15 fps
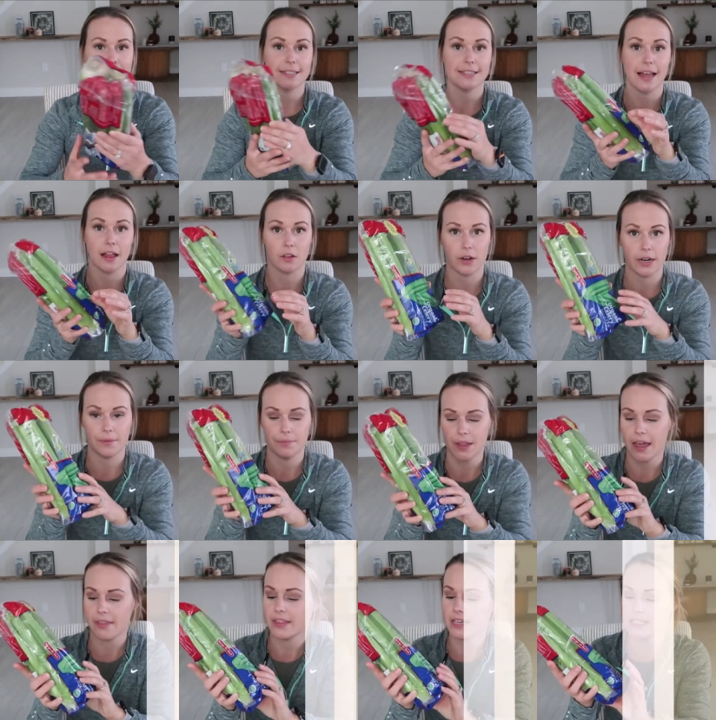celery.
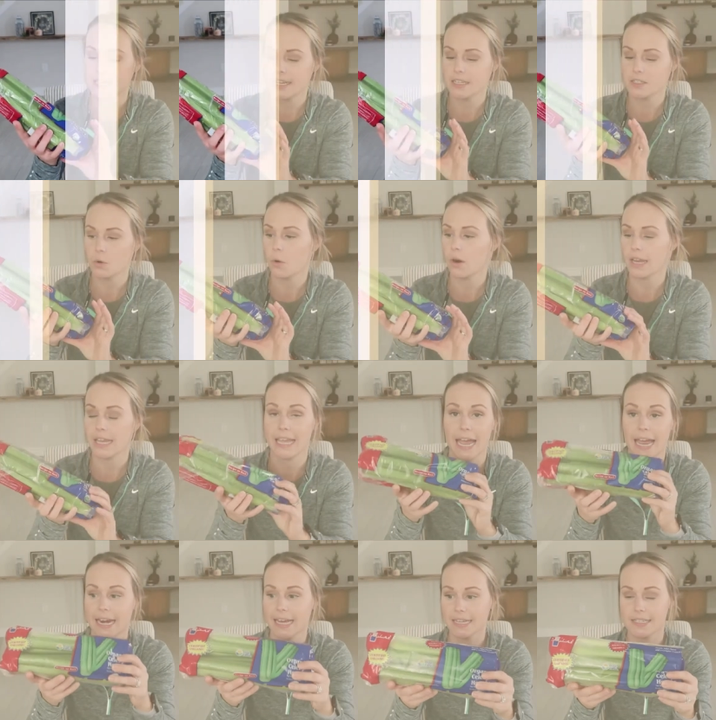And this is
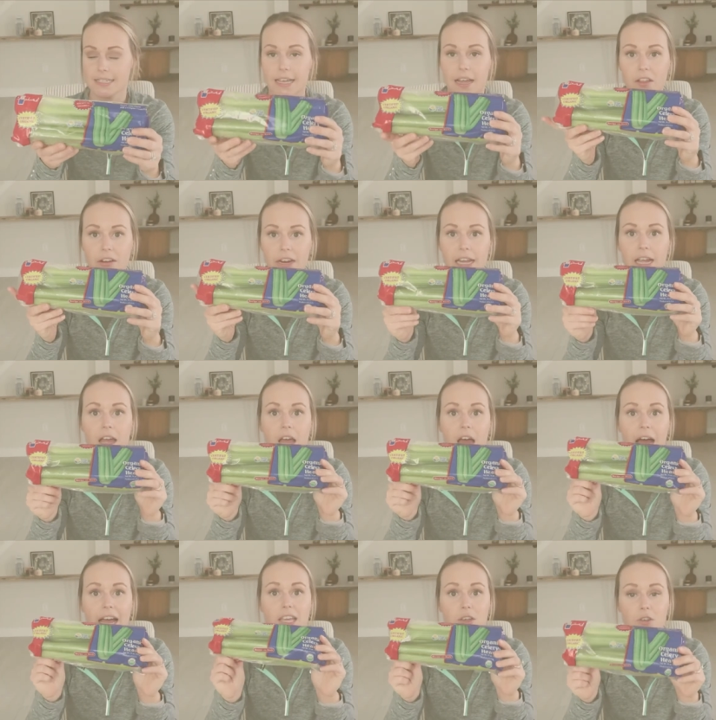organic celery.
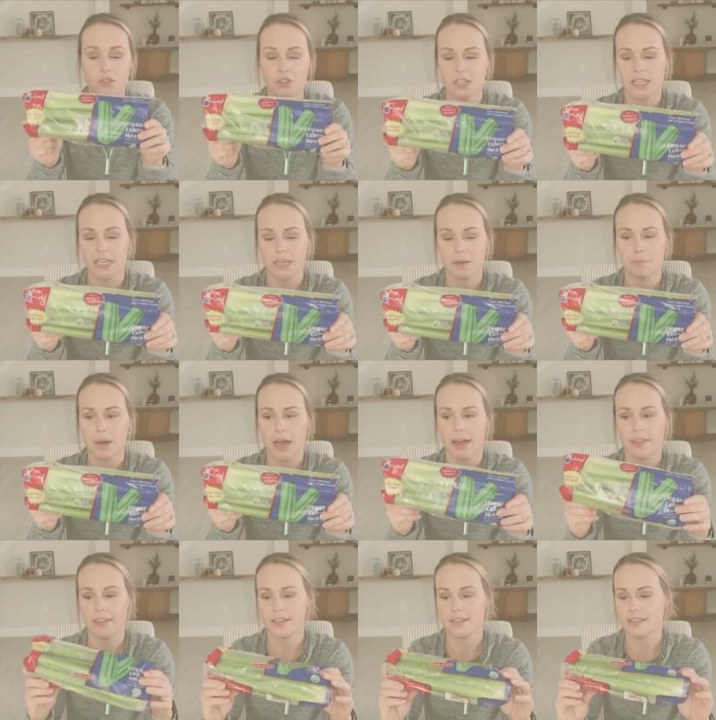I usually
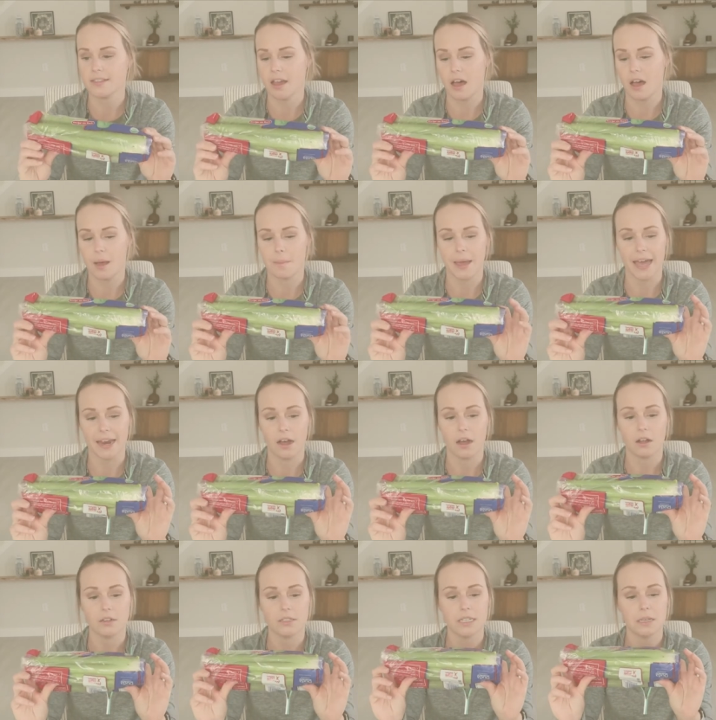buy this um, at
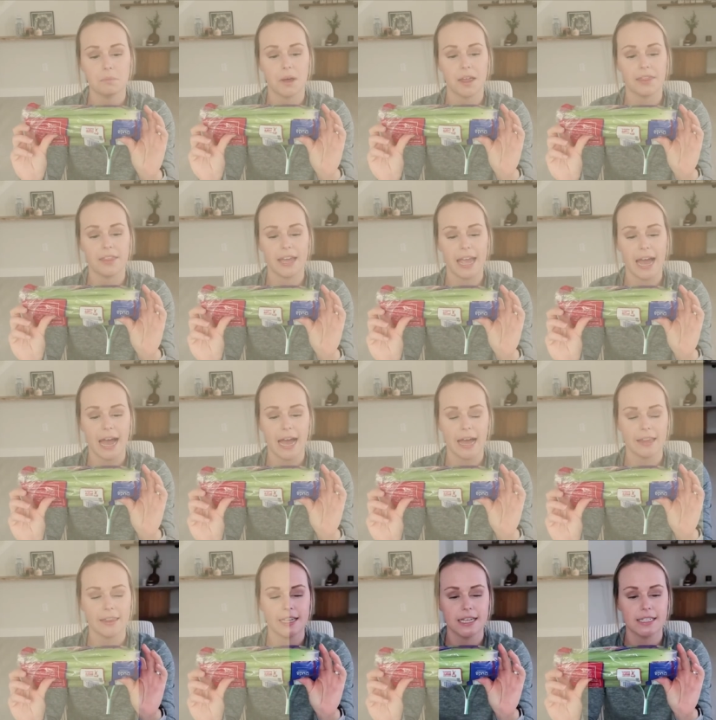Aldi, but they
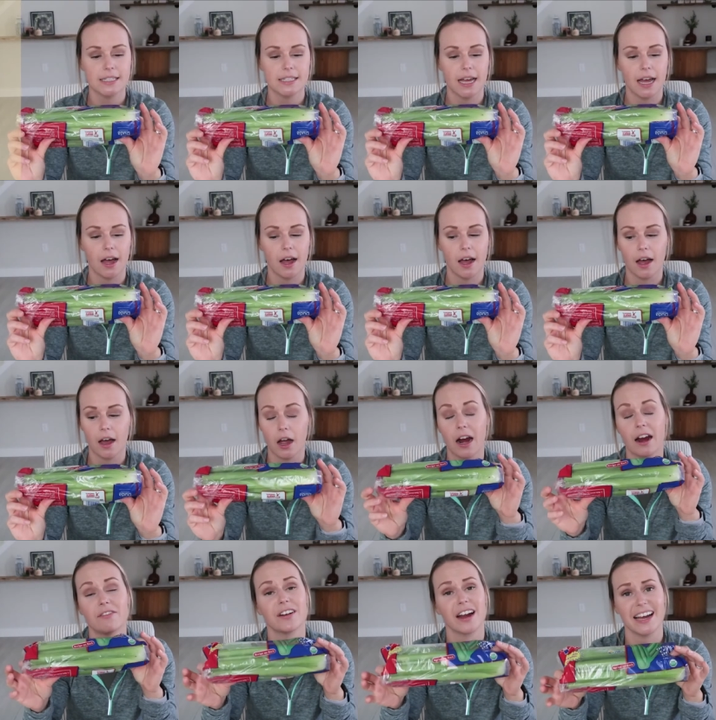had this, uh,
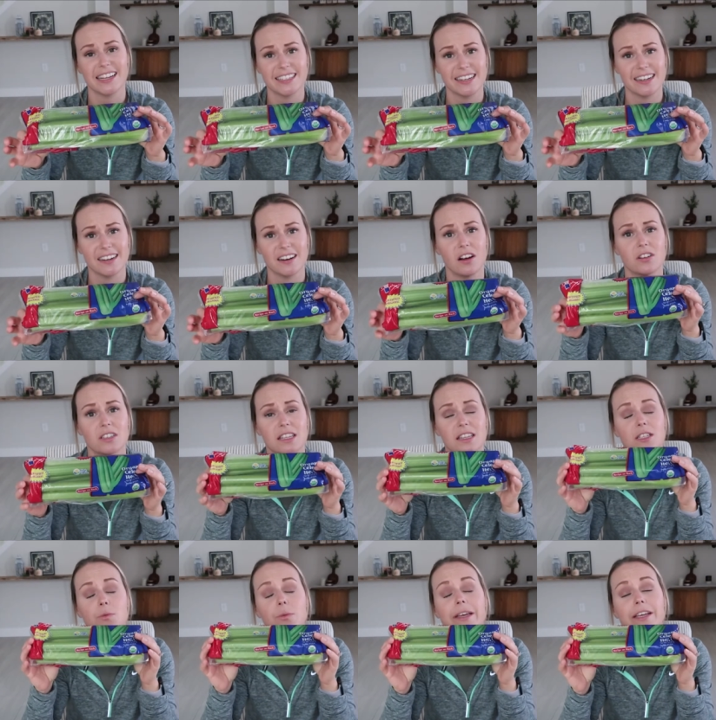or I forgot to get it at Aldi
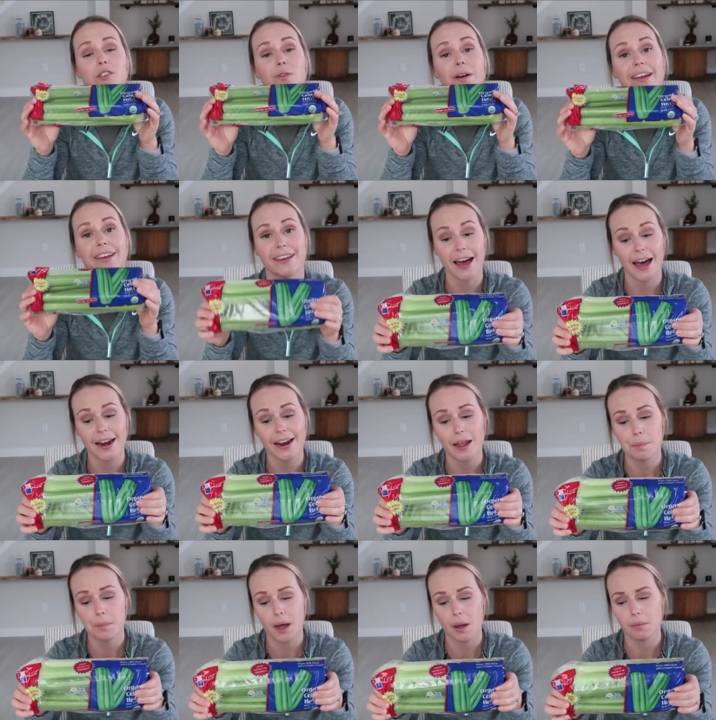this week, so I got
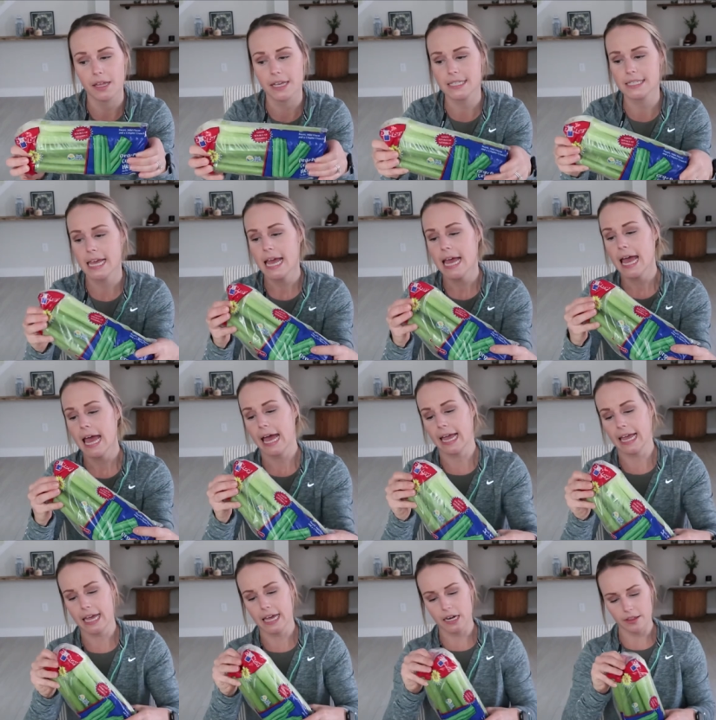it at Publix.
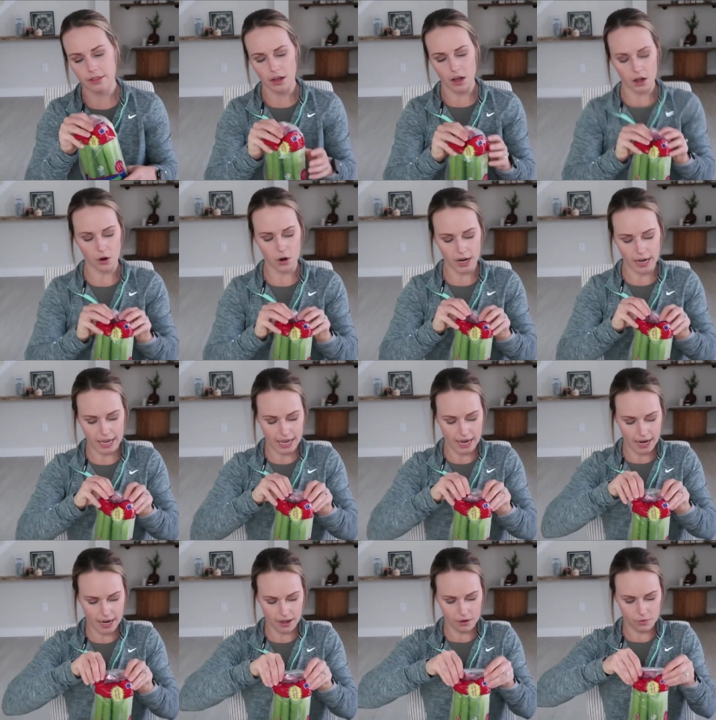And the
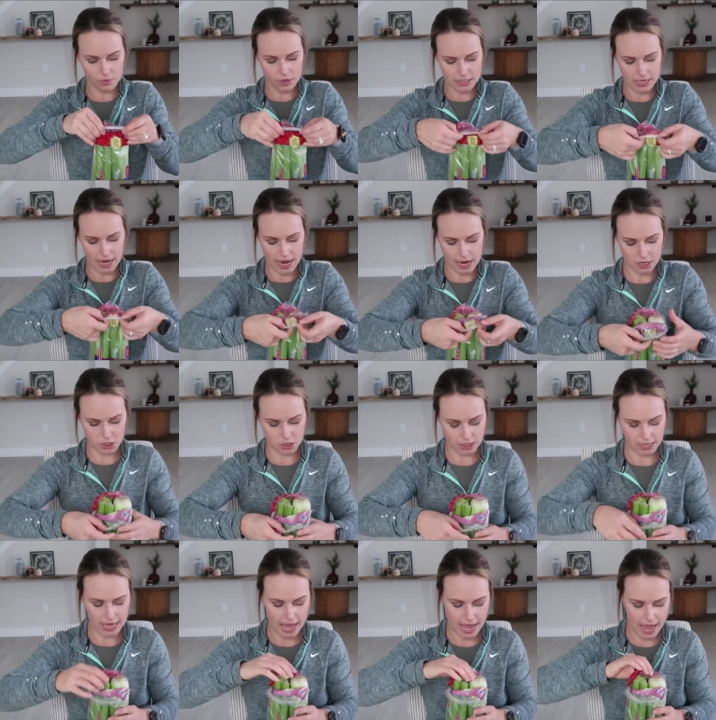organic ones
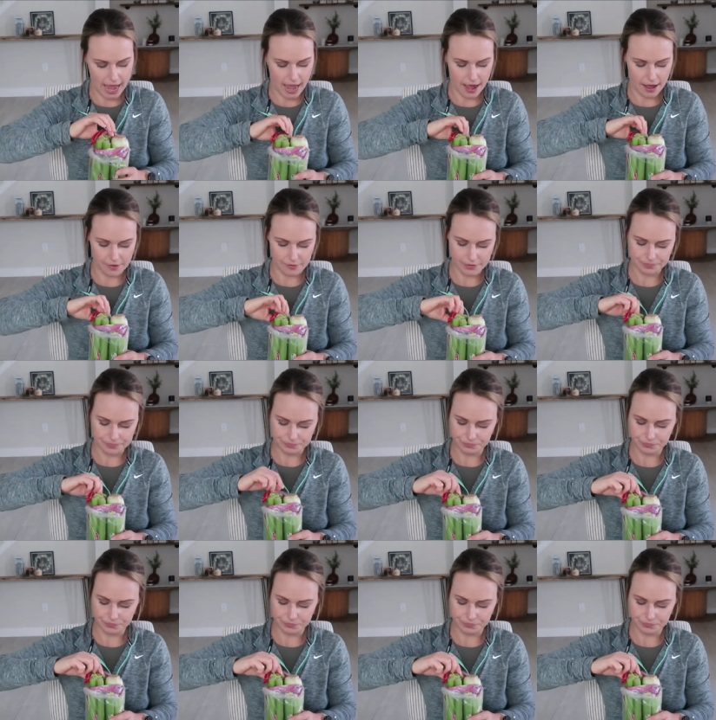actually have